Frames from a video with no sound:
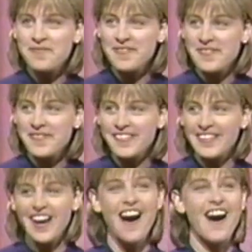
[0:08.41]

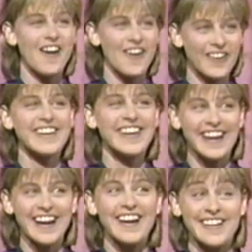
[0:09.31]

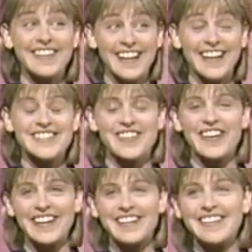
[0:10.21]
Yeah, that's
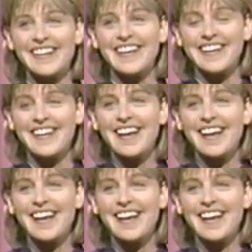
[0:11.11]
great. Yeah.